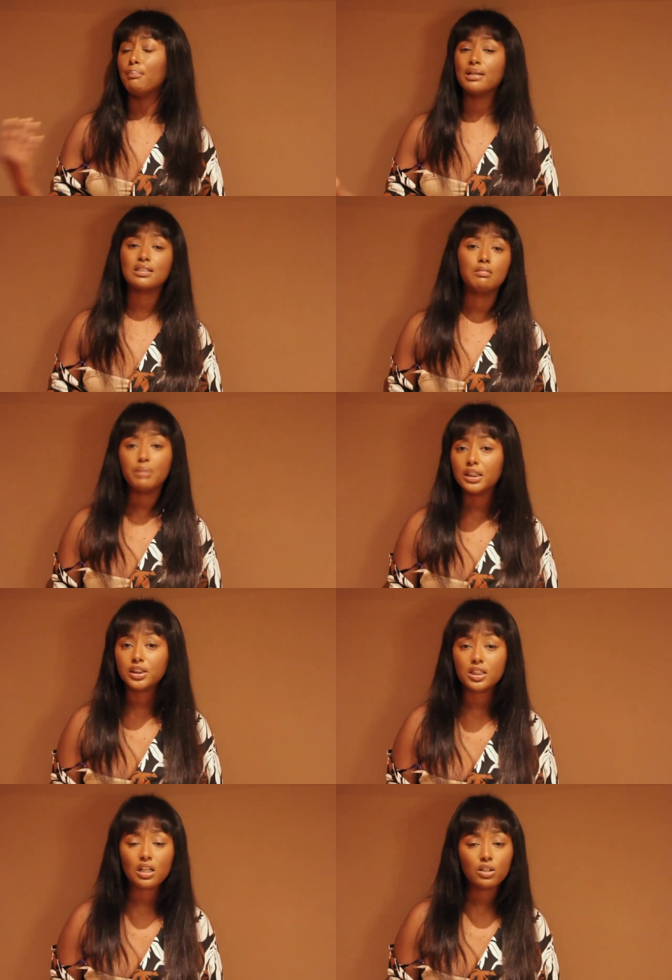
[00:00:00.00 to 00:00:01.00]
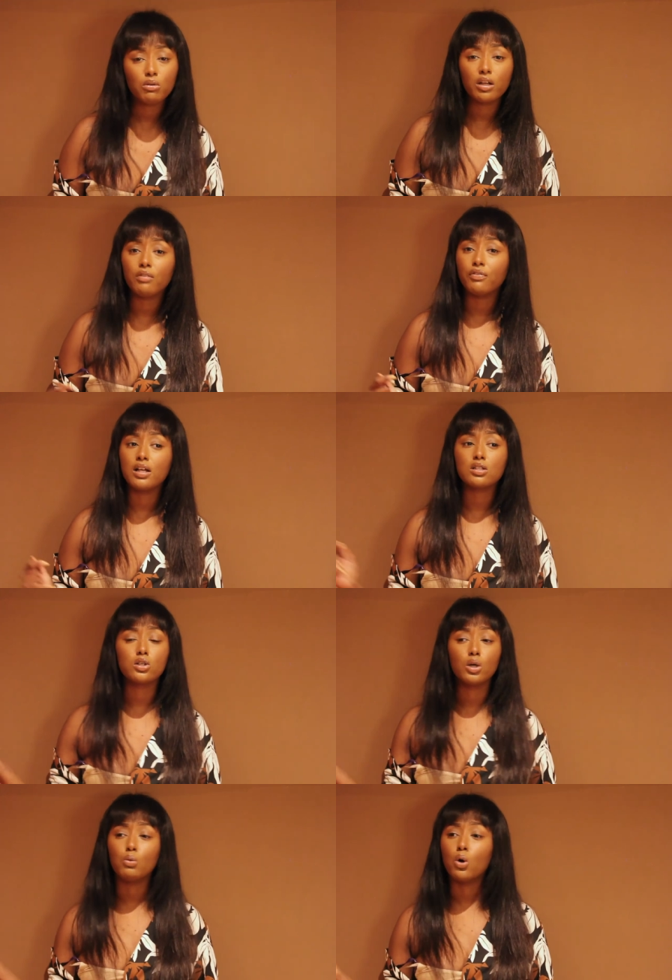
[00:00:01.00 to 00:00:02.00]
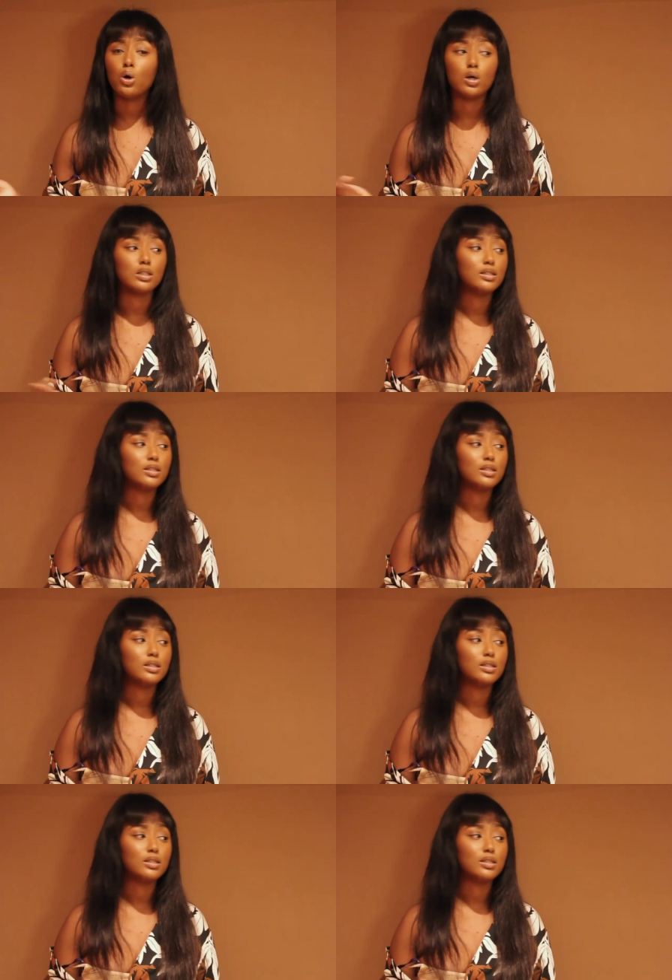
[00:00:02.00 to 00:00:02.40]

put some pictures of you and your friends on your walls.